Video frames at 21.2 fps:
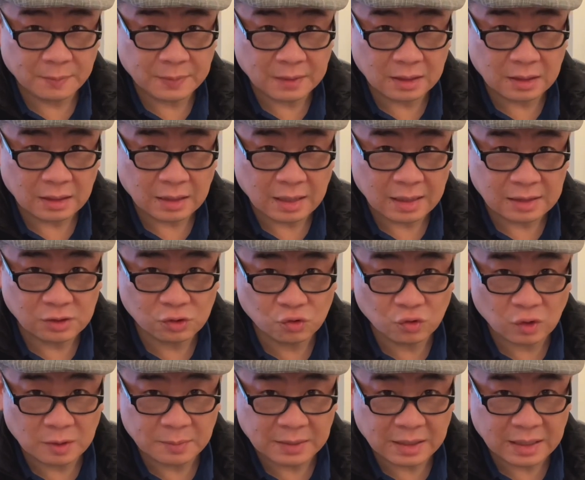be
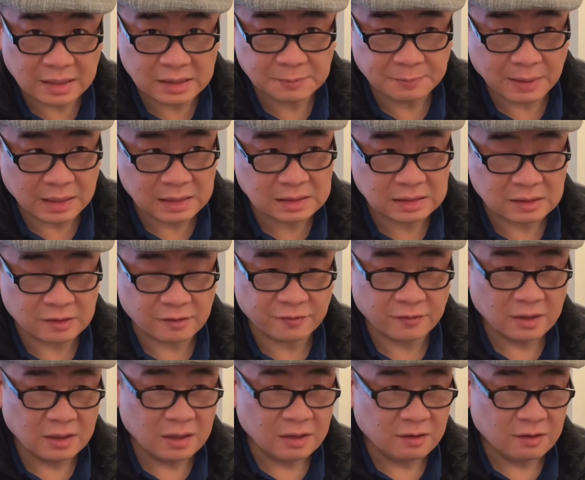extremely expensive?